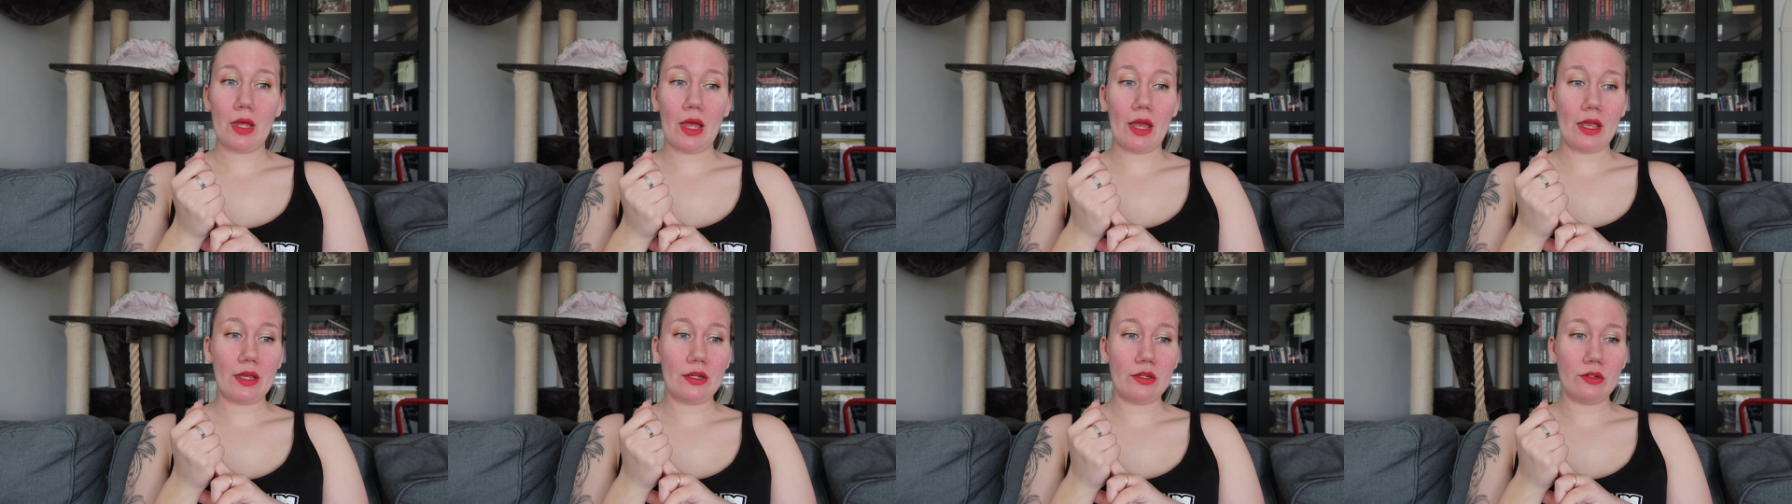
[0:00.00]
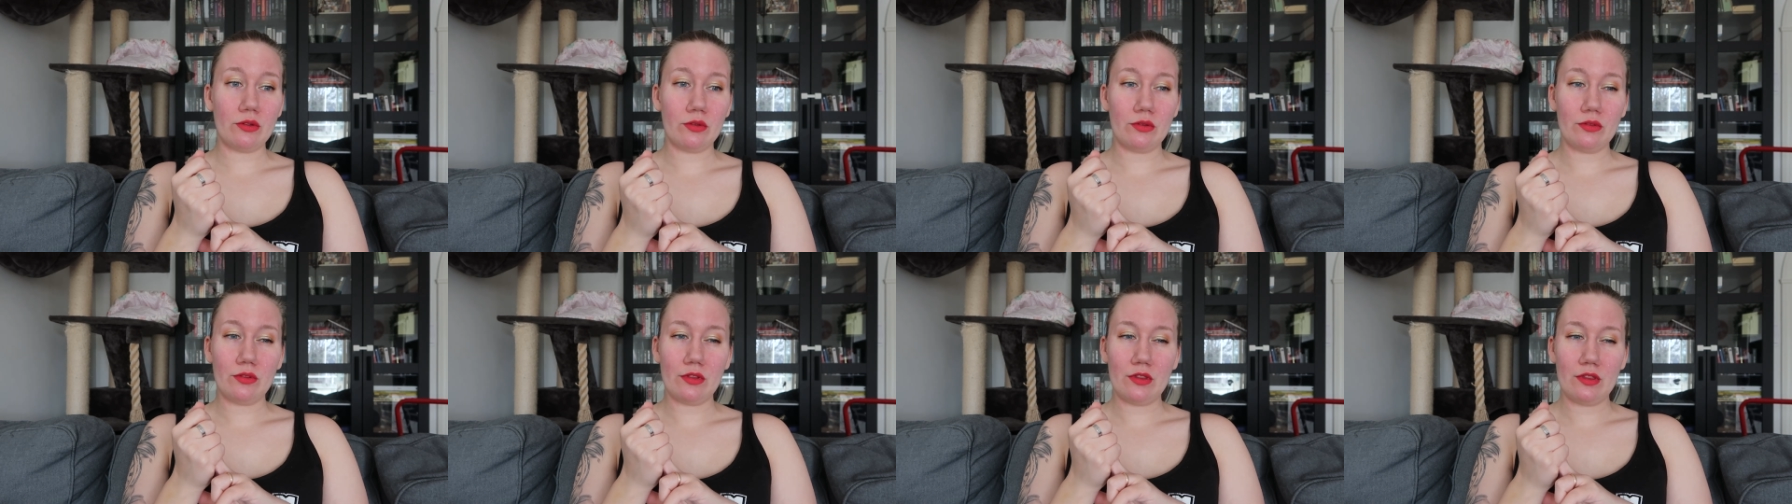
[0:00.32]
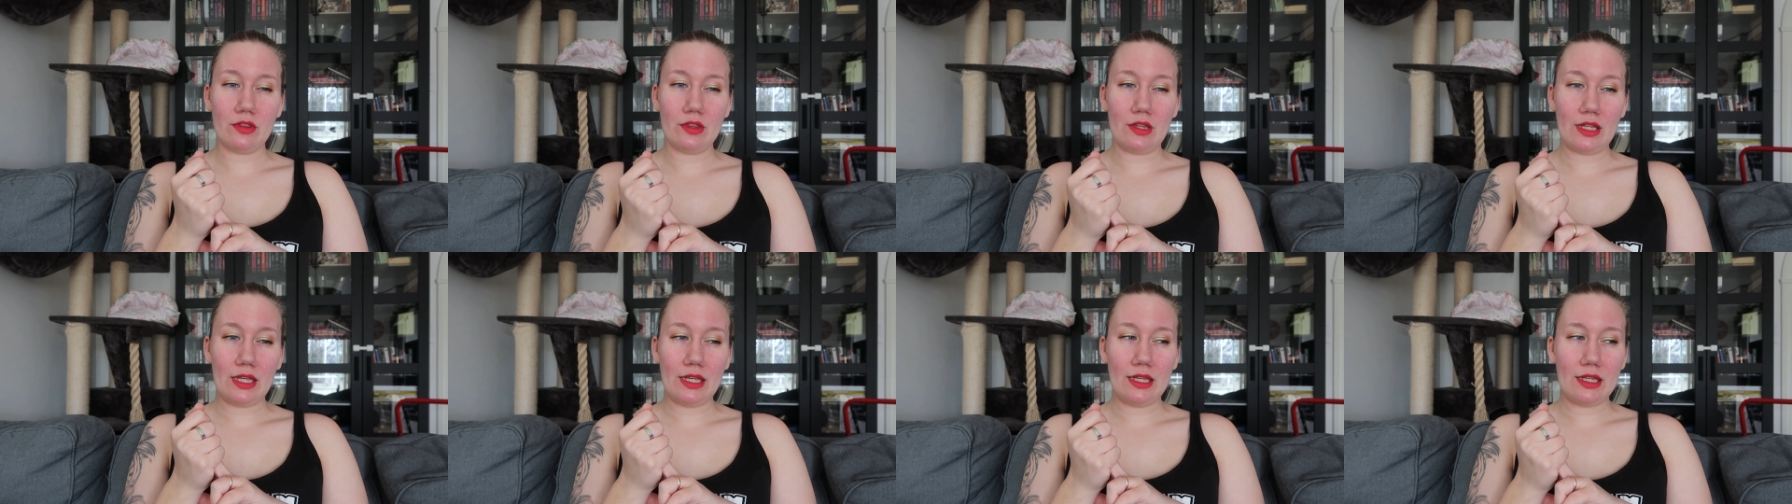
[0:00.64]
I don't
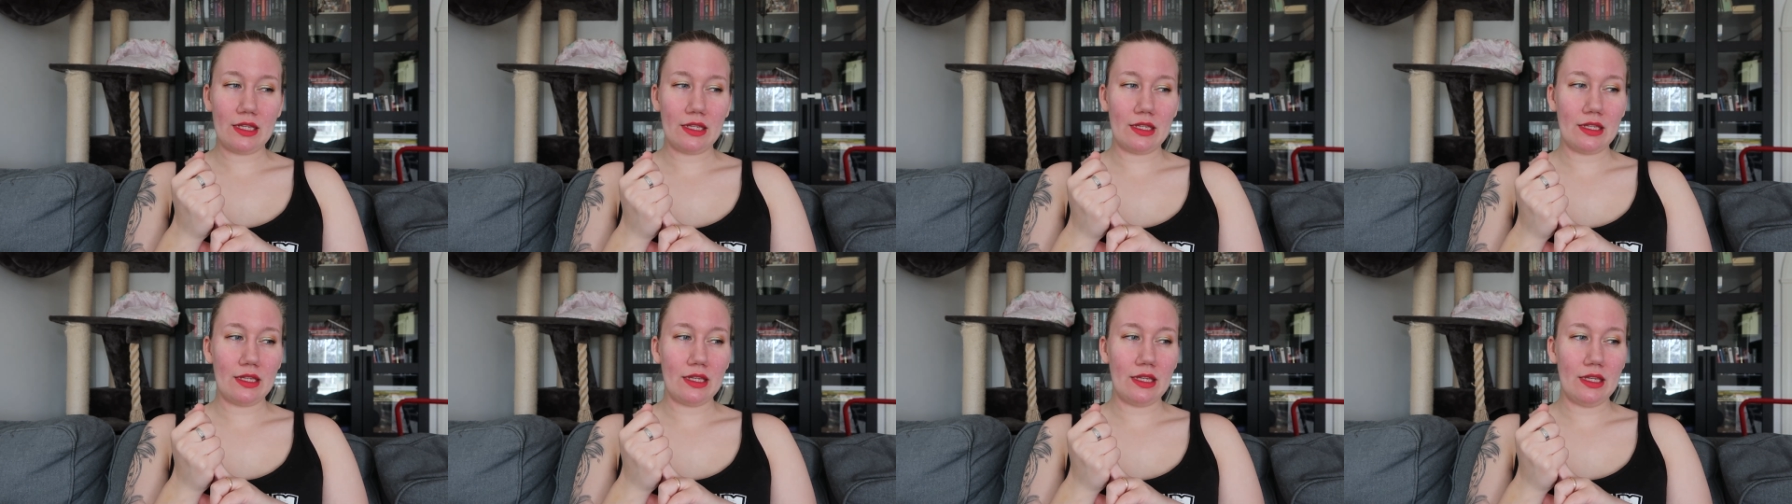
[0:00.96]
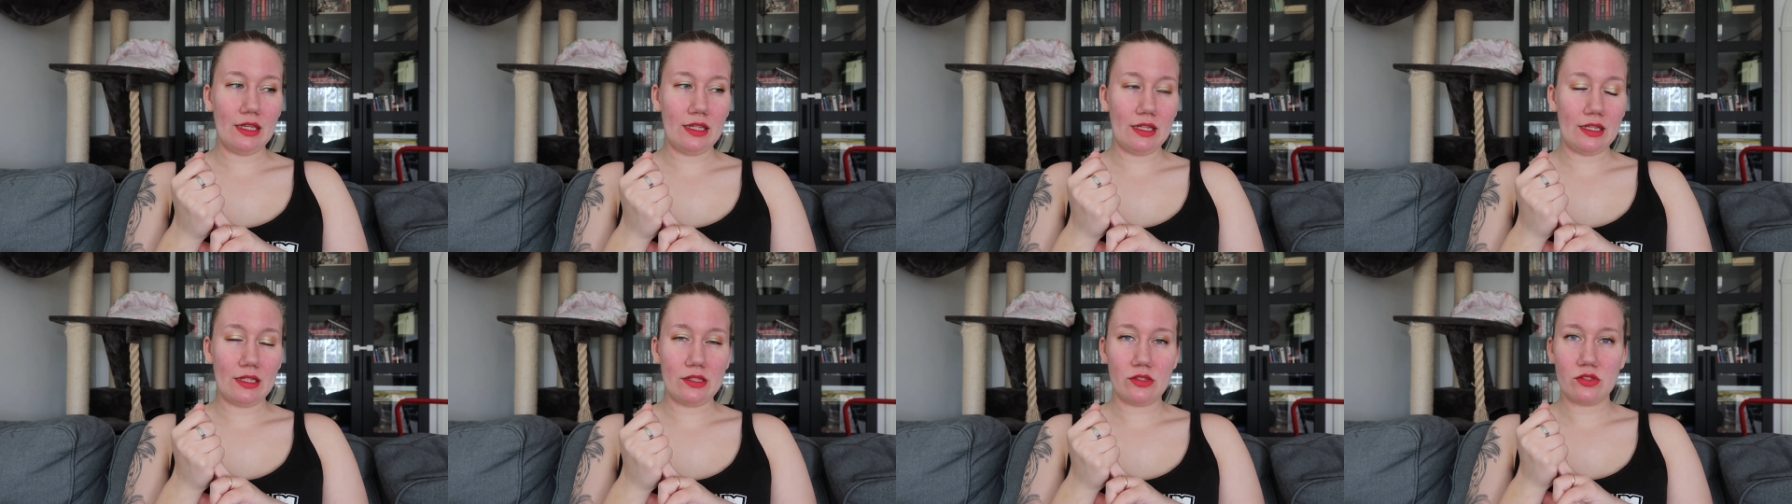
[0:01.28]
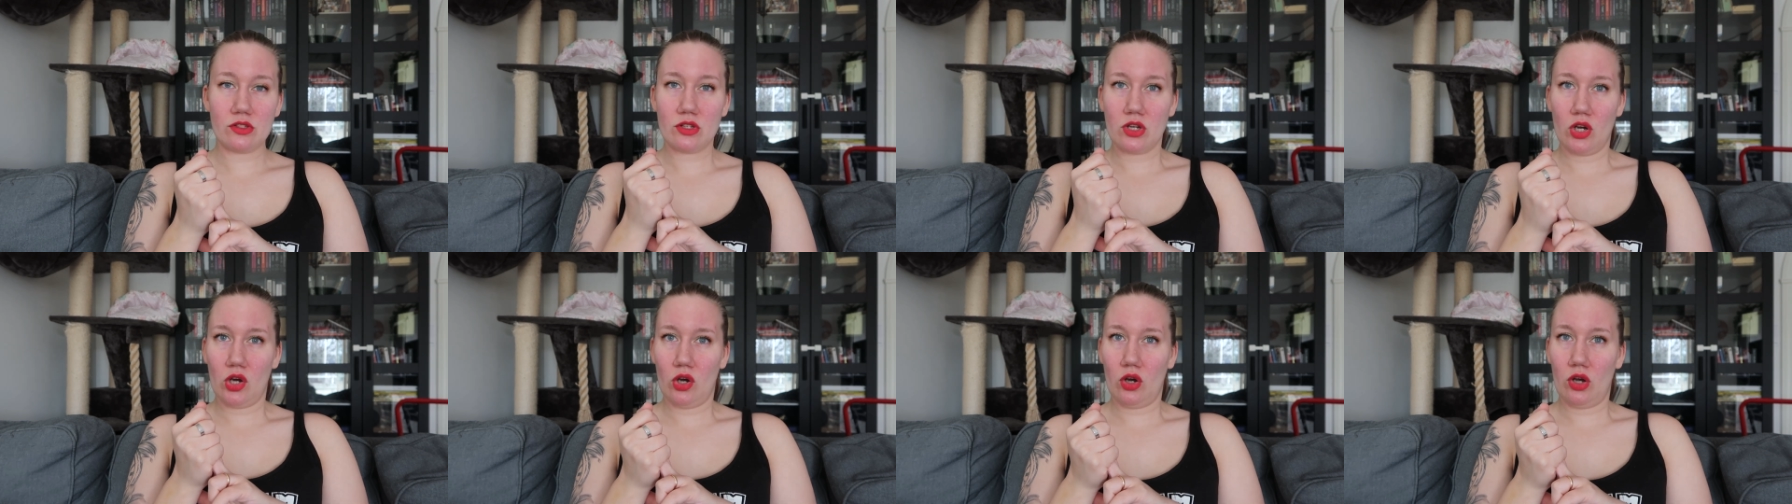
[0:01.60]
think it
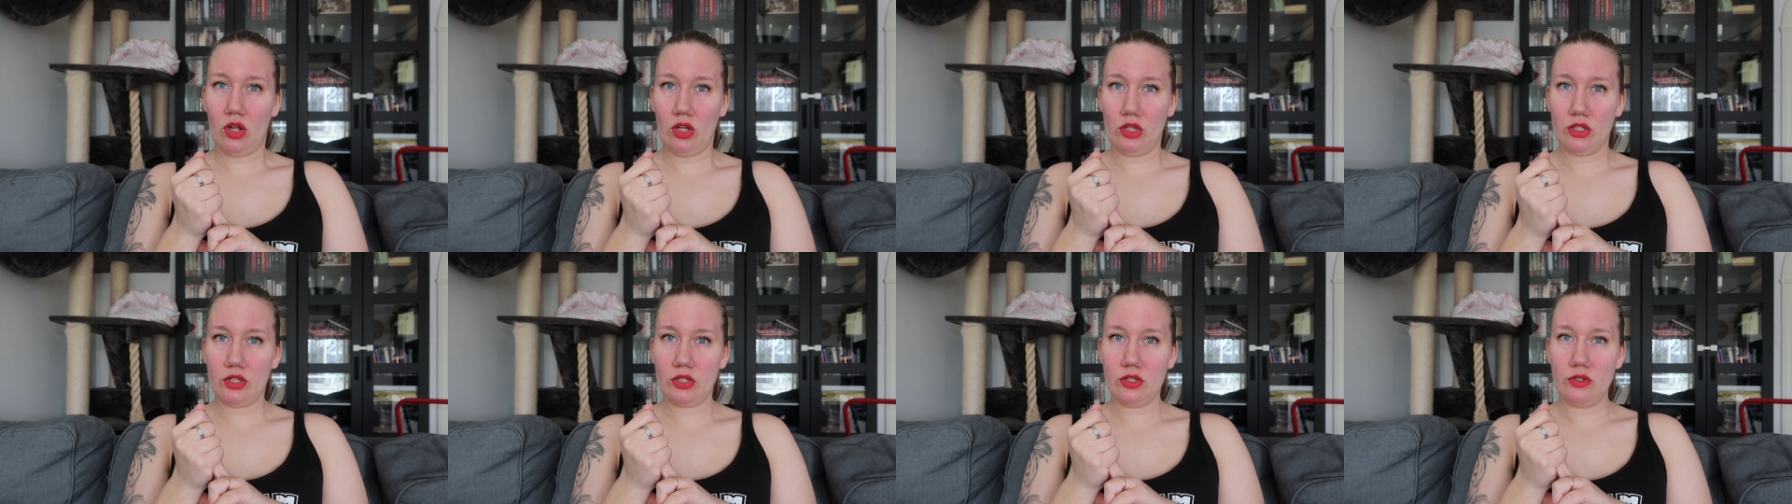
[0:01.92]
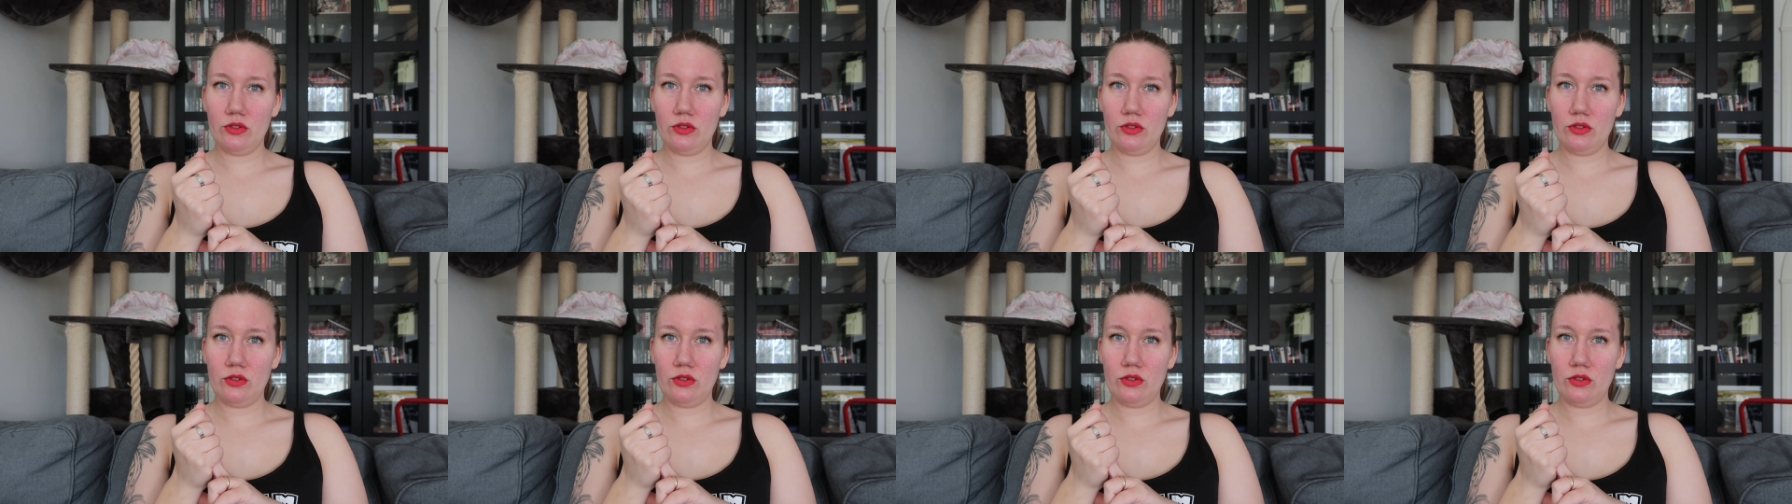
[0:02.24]
is called